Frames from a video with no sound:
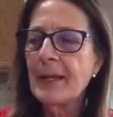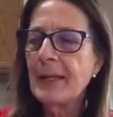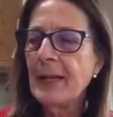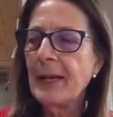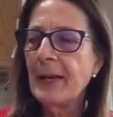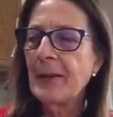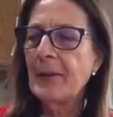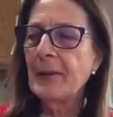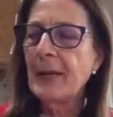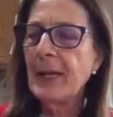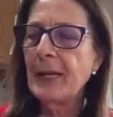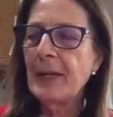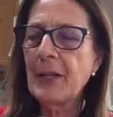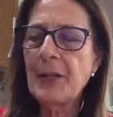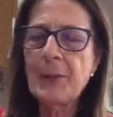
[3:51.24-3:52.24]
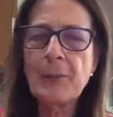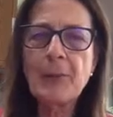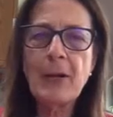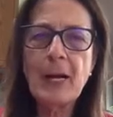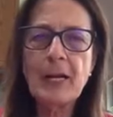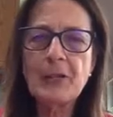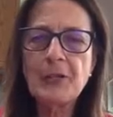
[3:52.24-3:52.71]
Now, another
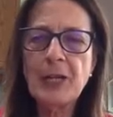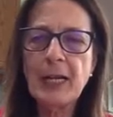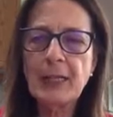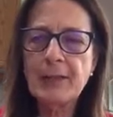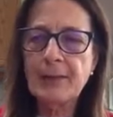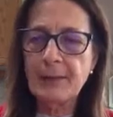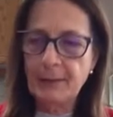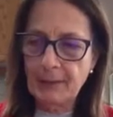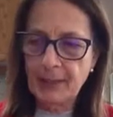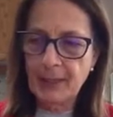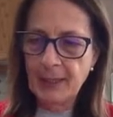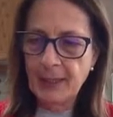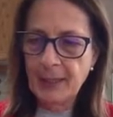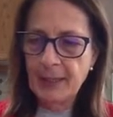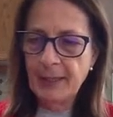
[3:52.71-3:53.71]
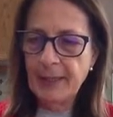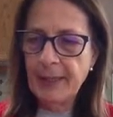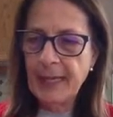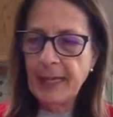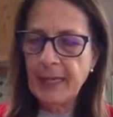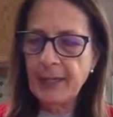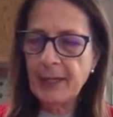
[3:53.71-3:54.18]
project
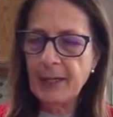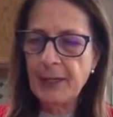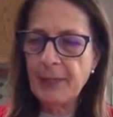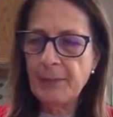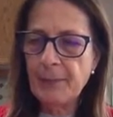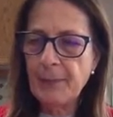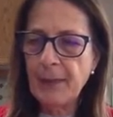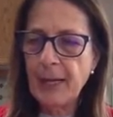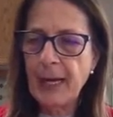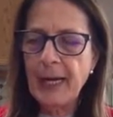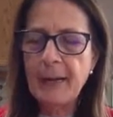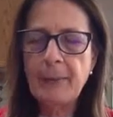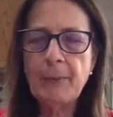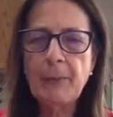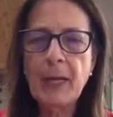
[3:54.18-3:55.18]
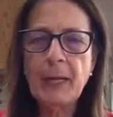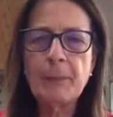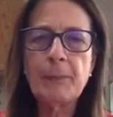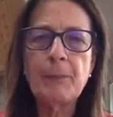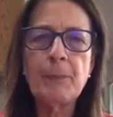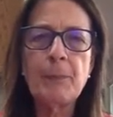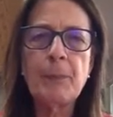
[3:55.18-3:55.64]
that I
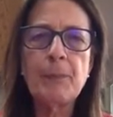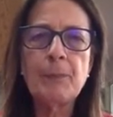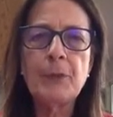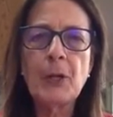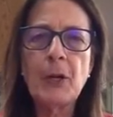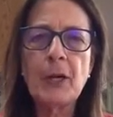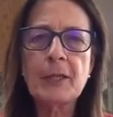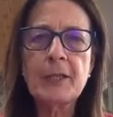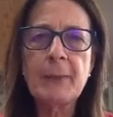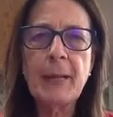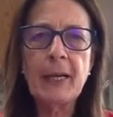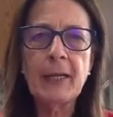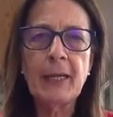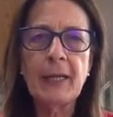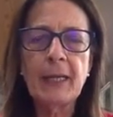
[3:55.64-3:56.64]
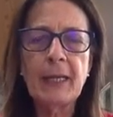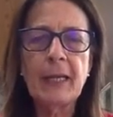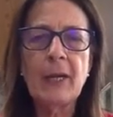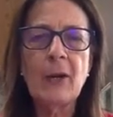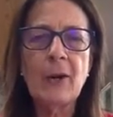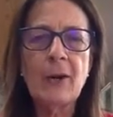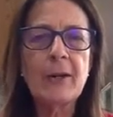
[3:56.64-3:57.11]
had talked about in
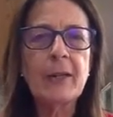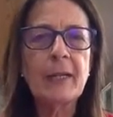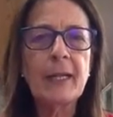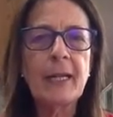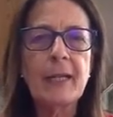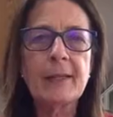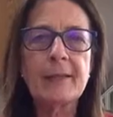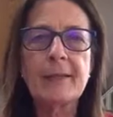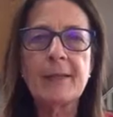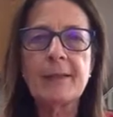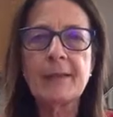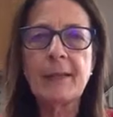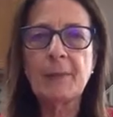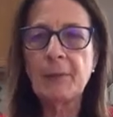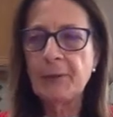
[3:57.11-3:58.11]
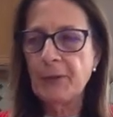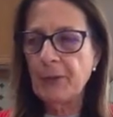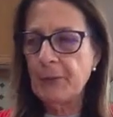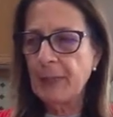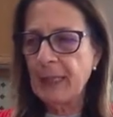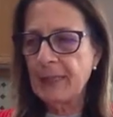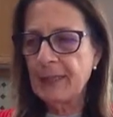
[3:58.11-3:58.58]
the art kits that some of
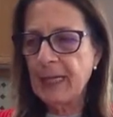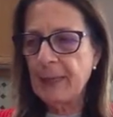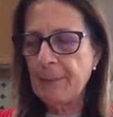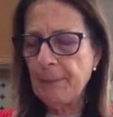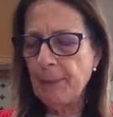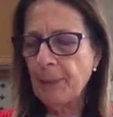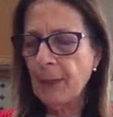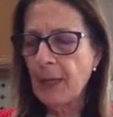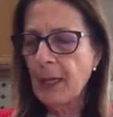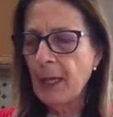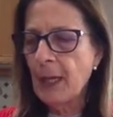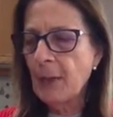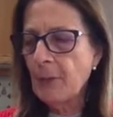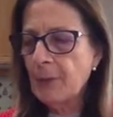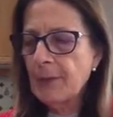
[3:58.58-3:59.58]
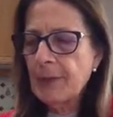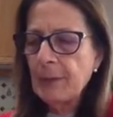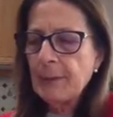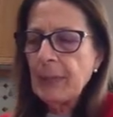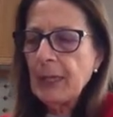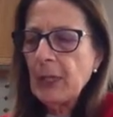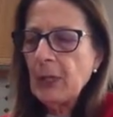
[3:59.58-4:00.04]
you picked up was
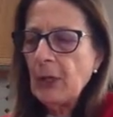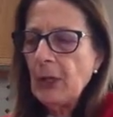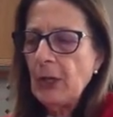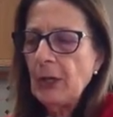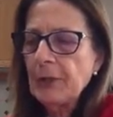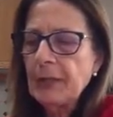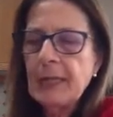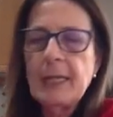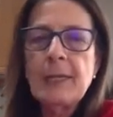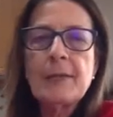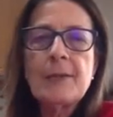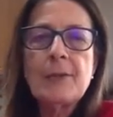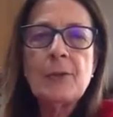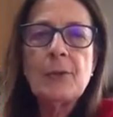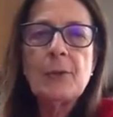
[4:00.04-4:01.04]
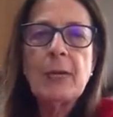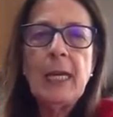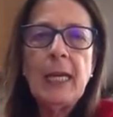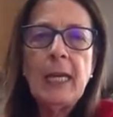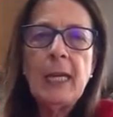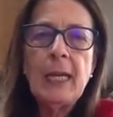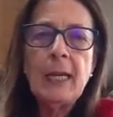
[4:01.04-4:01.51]
something called
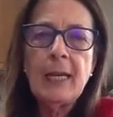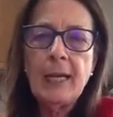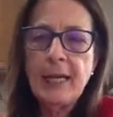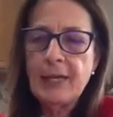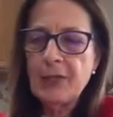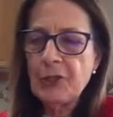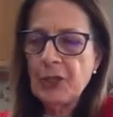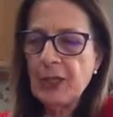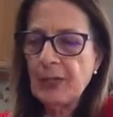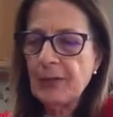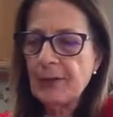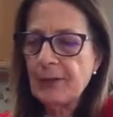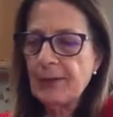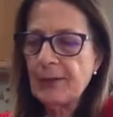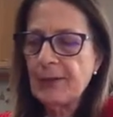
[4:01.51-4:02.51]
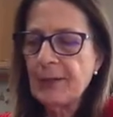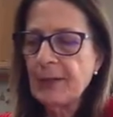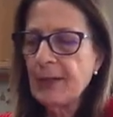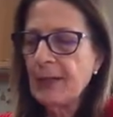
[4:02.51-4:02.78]
kintsugi eggshells.